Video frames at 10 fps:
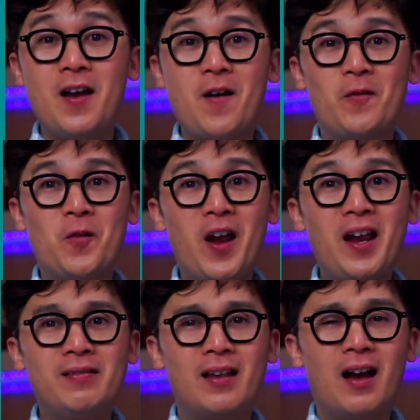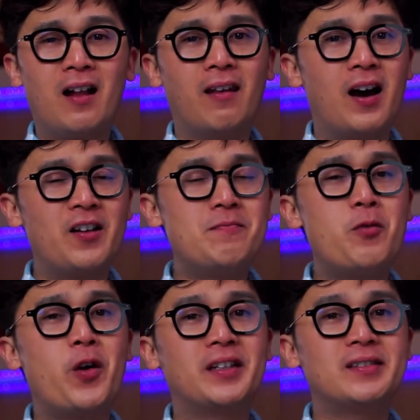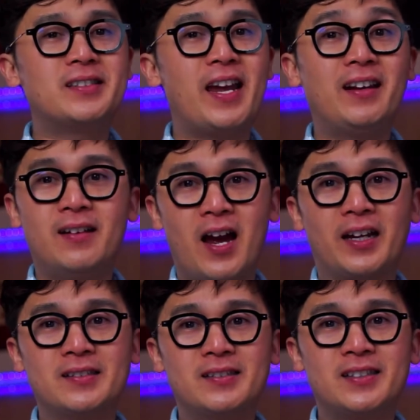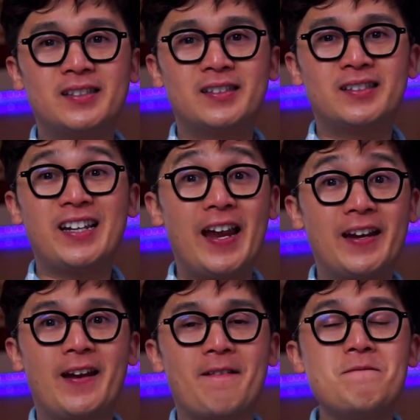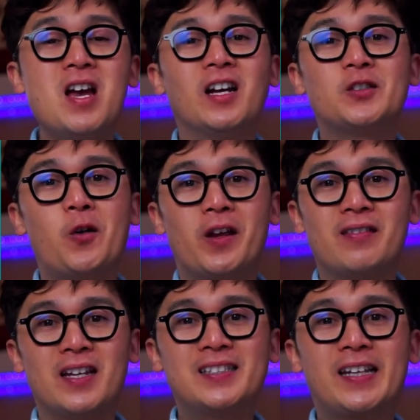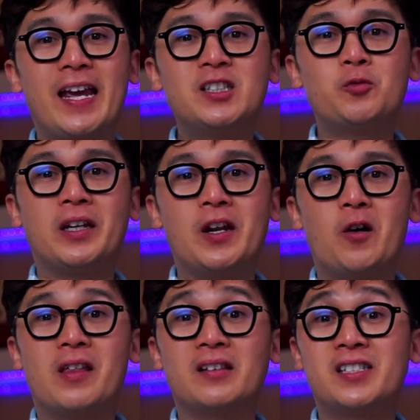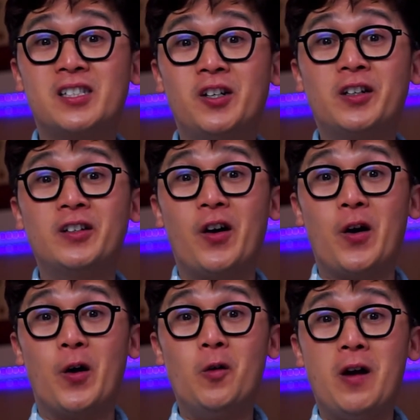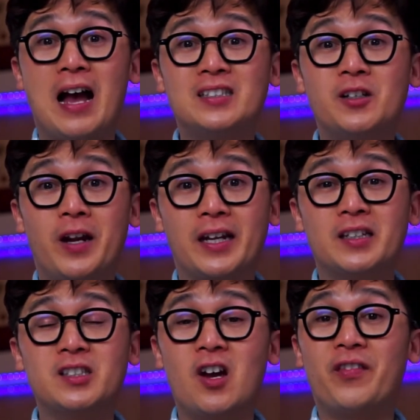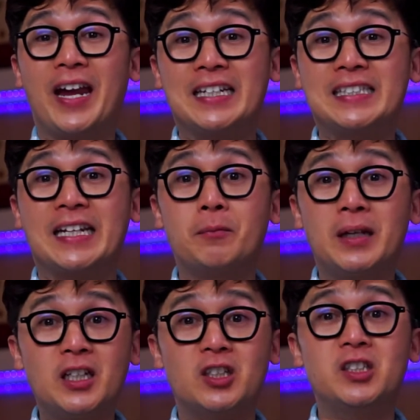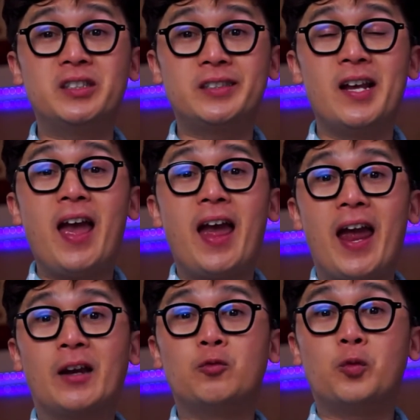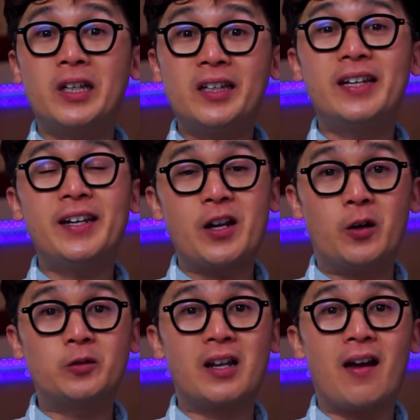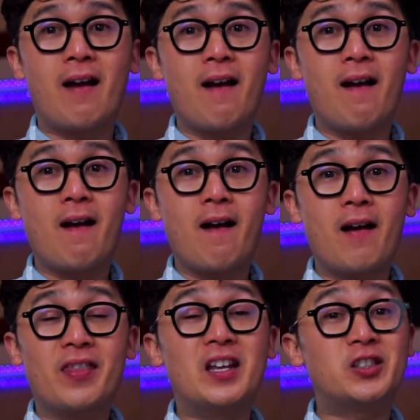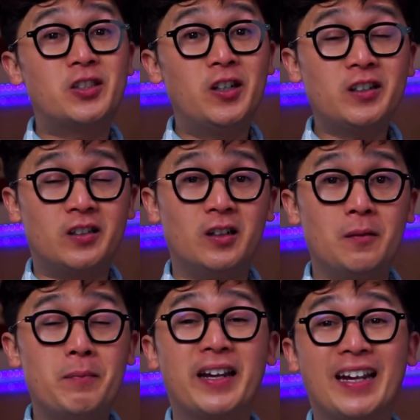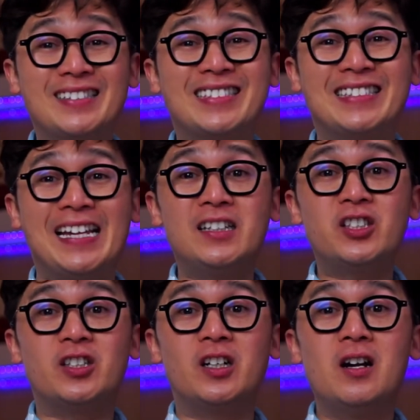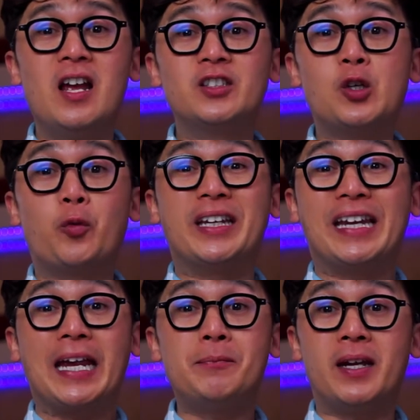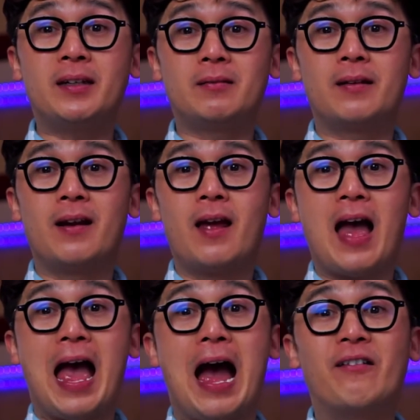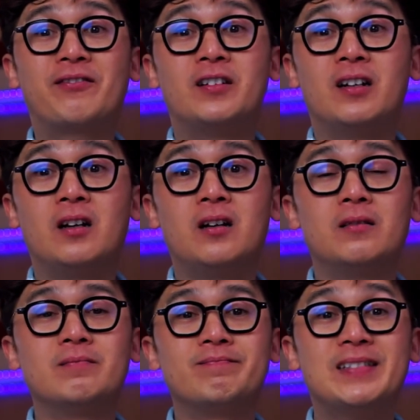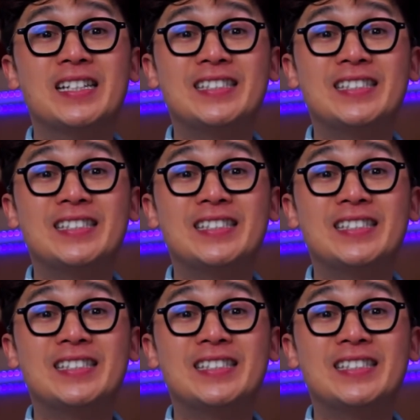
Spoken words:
with a lot of points and lines in it. So in this case, we know that circle O has a radius of 18 meters and we denote the circle by its center. So we name it after the